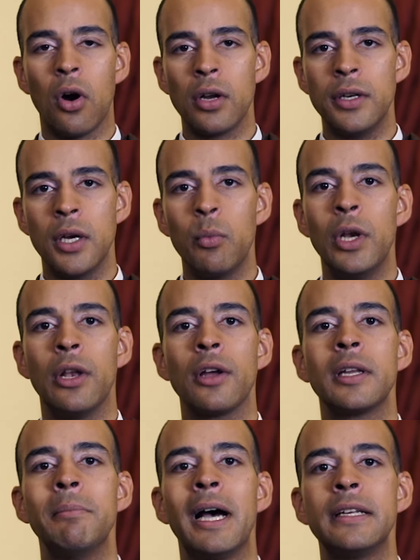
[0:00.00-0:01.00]
God will
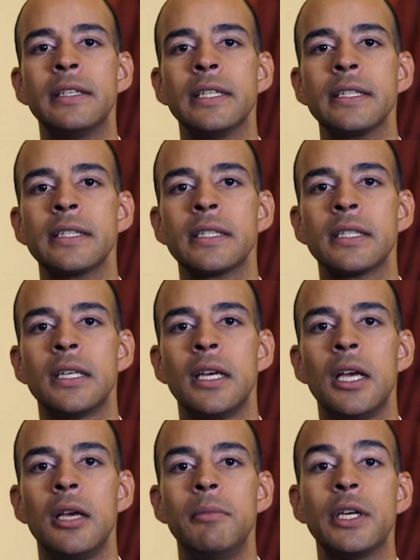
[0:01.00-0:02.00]
not abandon us
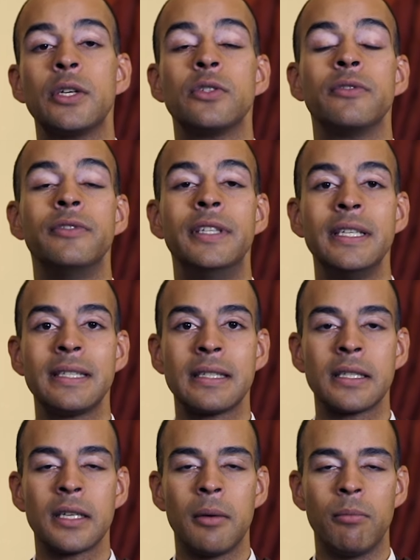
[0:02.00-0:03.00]
because of
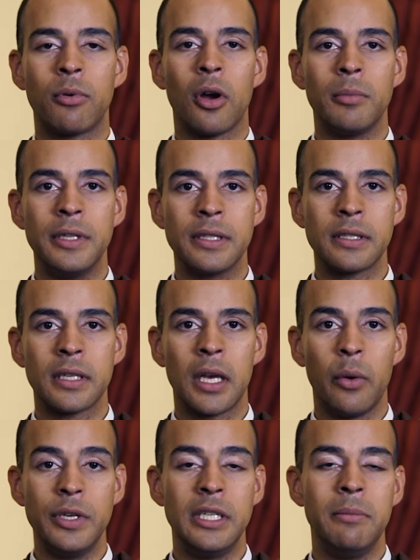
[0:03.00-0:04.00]
this promise
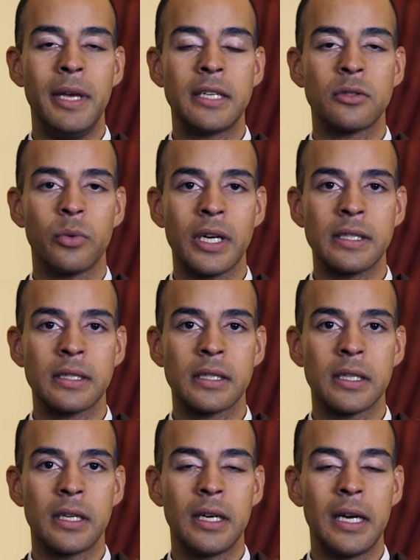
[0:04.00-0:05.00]
which He makes to
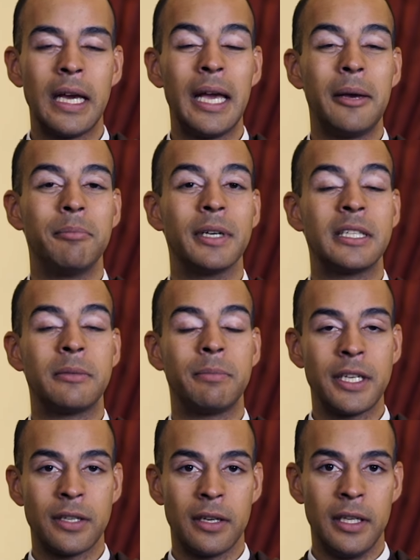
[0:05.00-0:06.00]
us, but
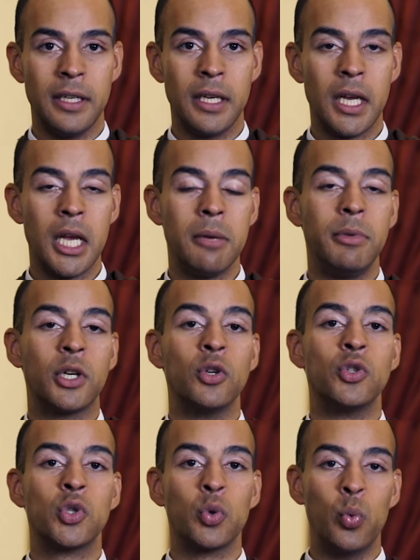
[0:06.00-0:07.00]
especially
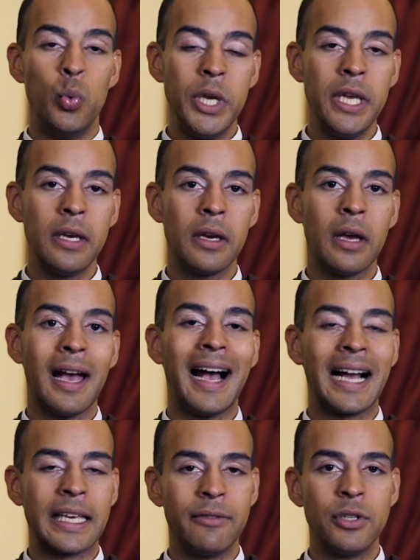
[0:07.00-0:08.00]
because we
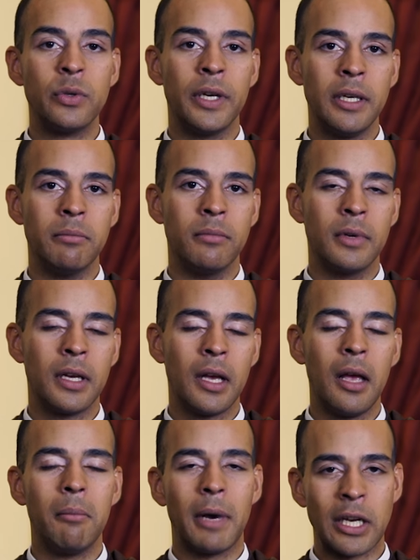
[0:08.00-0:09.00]
are given to Him
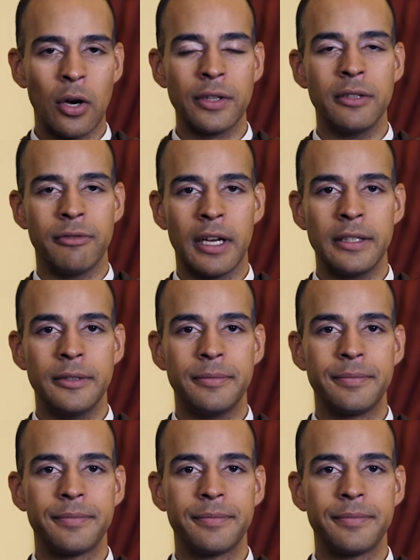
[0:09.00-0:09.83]
by God the Father.